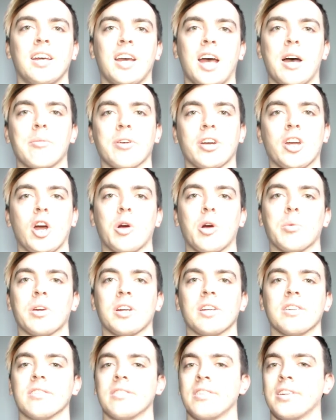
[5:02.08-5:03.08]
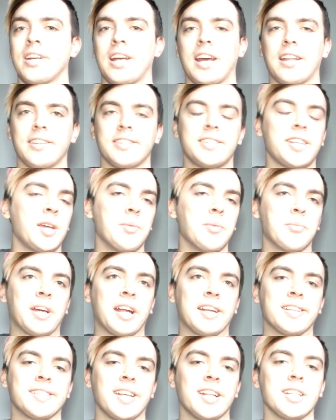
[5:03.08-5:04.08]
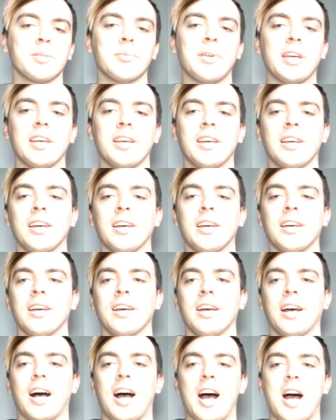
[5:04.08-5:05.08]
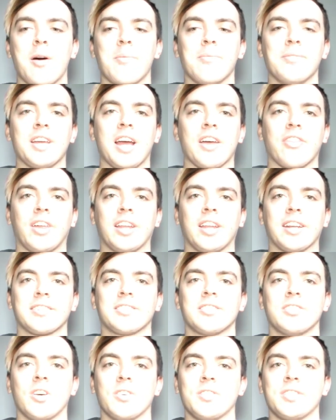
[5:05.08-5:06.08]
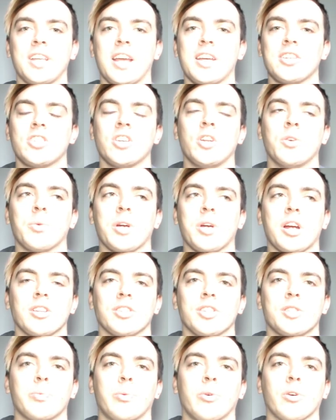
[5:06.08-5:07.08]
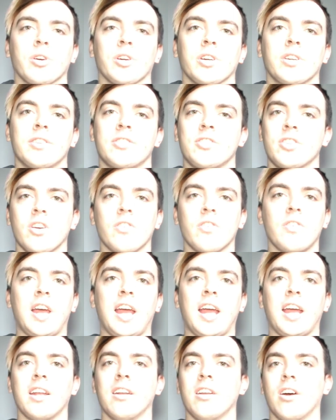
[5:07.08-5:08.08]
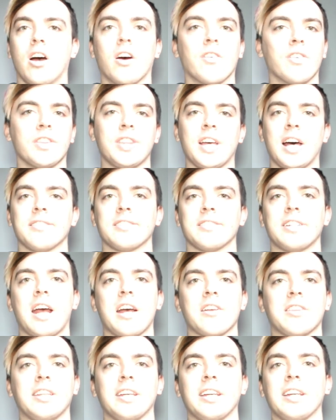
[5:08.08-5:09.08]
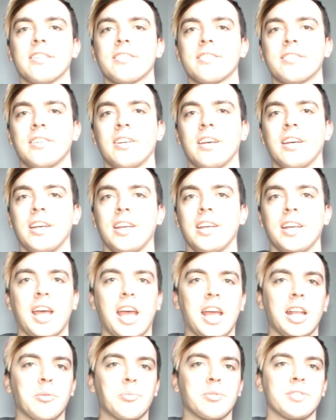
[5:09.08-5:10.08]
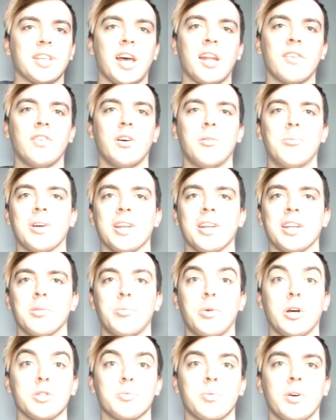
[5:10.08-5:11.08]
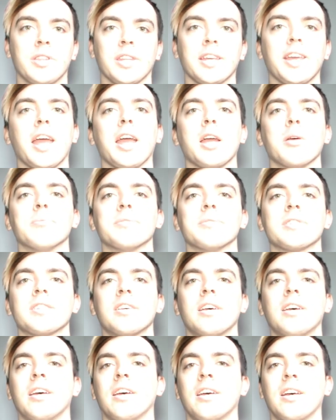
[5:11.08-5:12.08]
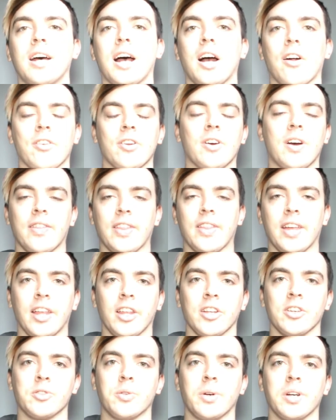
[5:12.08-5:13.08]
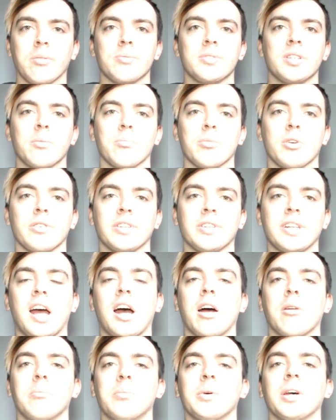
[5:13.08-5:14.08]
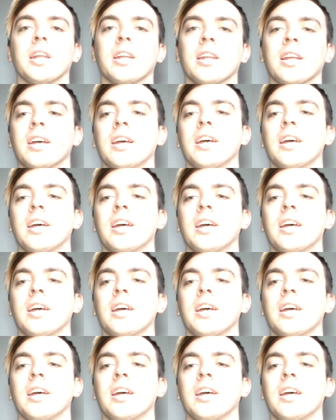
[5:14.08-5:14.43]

Emma Coburn had the same kind of sentiment. The Athletics Association, We Are the Sport, surveyed over 1,000 athletes. 80% of them went into postponed games. I don't know how the other 20% broke down, but